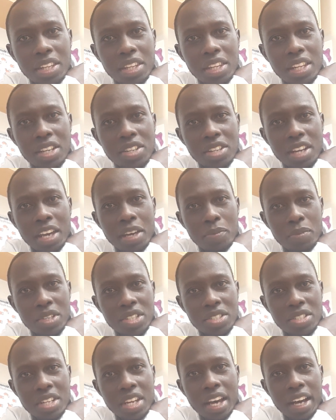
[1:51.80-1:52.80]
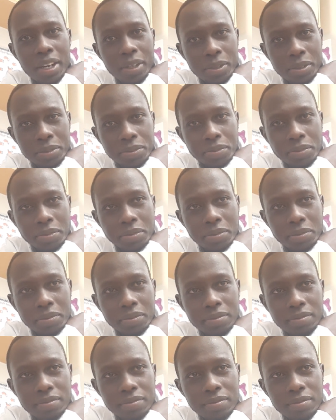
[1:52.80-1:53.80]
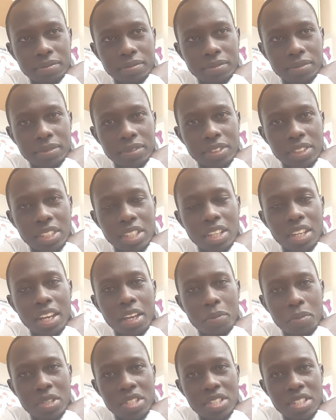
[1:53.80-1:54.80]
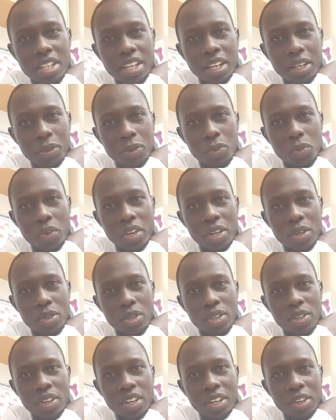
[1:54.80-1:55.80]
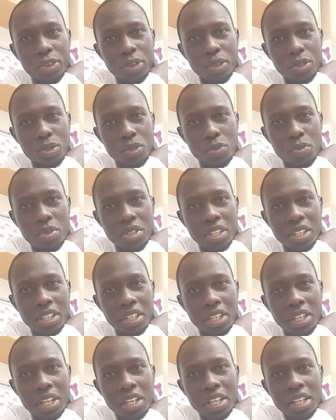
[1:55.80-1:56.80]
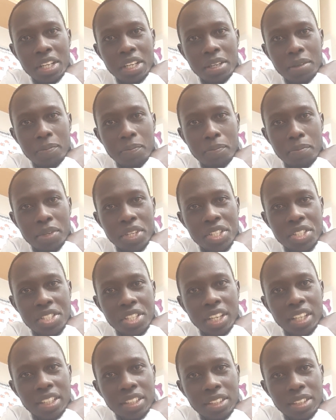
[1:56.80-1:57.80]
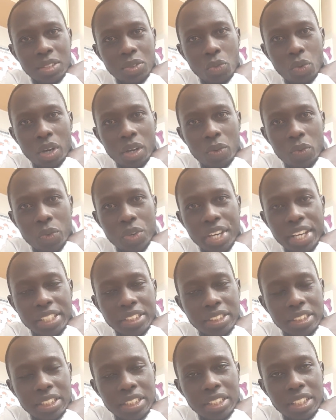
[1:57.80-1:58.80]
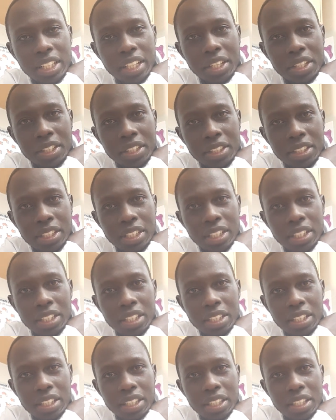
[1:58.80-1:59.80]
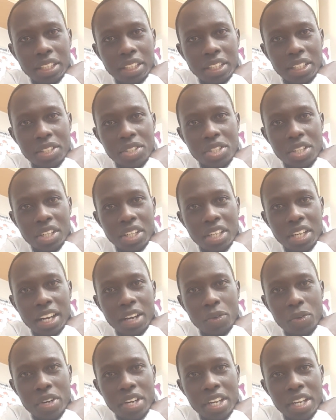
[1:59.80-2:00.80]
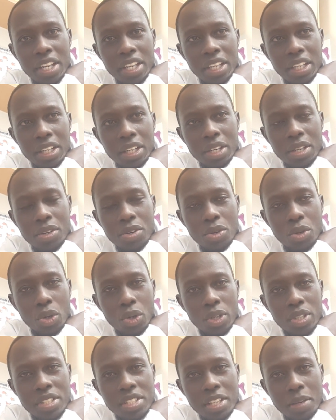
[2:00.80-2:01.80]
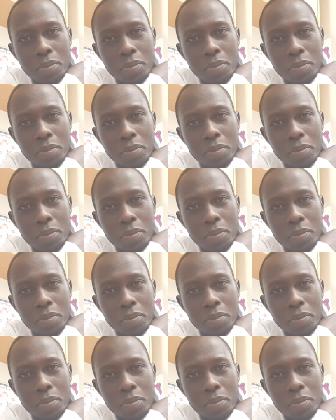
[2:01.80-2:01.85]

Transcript: the time is now. The time is now. We are no longer going to be beaten while we are seated, taking away roles